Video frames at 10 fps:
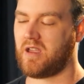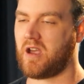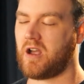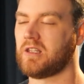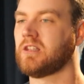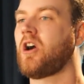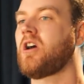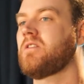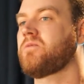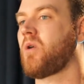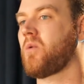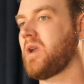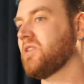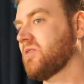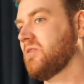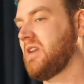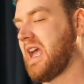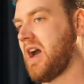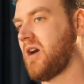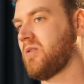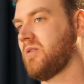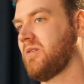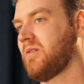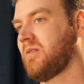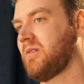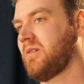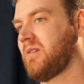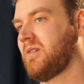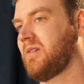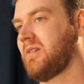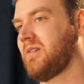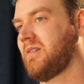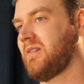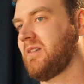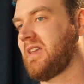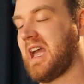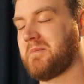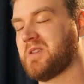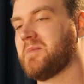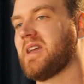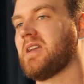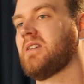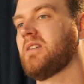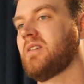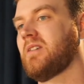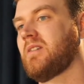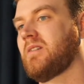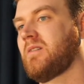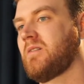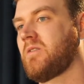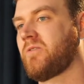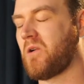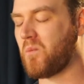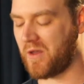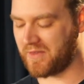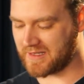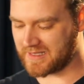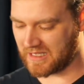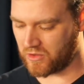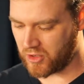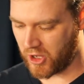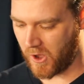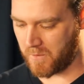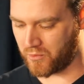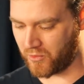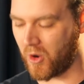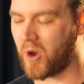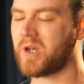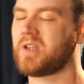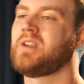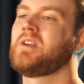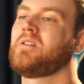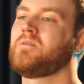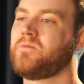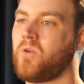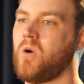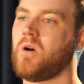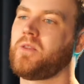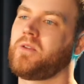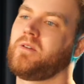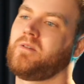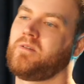a lot of what we do now came to be. From what this little girl brought forth,